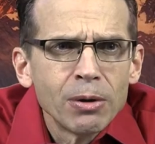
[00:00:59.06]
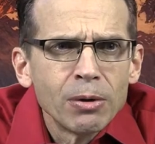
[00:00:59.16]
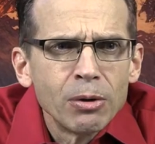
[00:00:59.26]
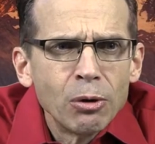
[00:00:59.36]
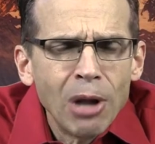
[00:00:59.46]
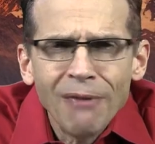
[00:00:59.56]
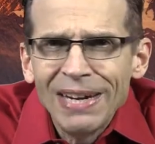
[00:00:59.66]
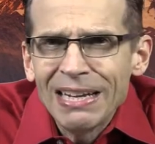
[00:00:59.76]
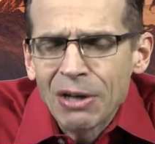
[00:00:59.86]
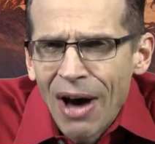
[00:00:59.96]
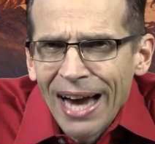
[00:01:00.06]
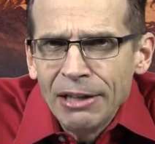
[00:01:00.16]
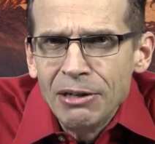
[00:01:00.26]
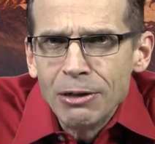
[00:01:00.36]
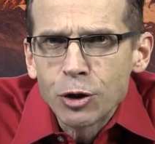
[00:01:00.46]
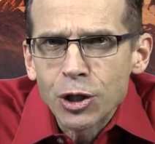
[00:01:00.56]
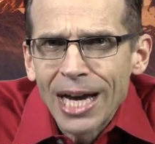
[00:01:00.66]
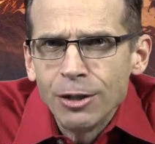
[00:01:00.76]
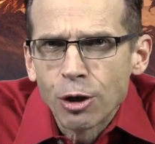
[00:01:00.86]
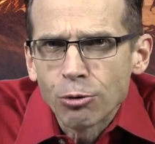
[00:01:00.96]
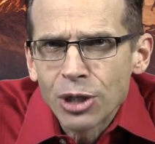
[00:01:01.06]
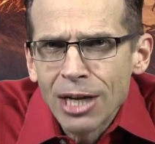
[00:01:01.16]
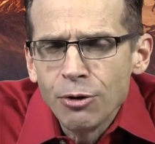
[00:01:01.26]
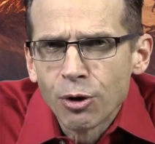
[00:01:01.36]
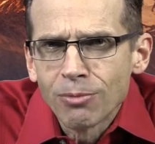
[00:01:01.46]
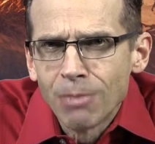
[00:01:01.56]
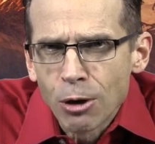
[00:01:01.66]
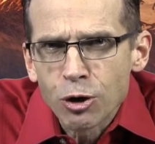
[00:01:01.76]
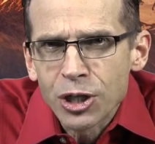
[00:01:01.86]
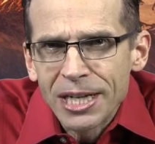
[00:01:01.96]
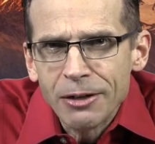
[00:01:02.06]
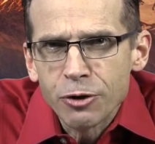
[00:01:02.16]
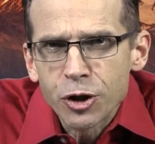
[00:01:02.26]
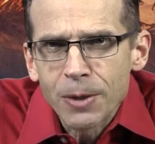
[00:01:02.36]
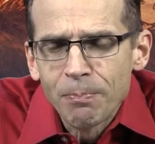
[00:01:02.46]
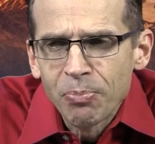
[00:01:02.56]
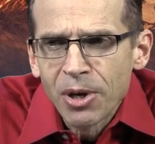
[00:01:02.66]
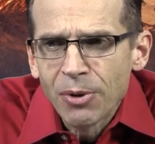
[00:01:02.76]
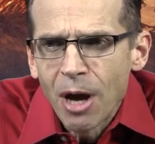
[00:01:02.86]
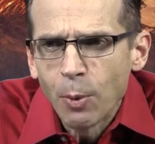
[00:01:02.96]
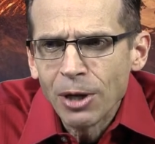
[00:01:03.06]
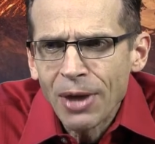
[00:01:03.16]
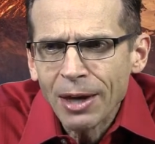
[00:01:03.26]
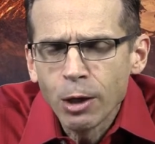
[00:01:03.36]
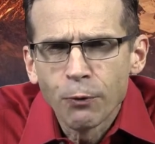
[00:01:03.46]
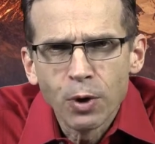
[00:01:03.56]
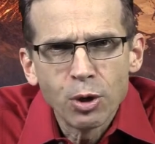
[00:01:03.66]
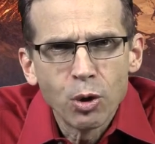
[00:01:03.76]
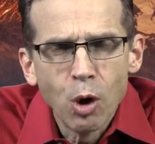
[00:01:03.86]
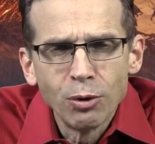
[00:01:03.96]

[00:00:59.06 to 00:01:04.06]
loving kindness, and your tender mercies. Now we thank you for your Holy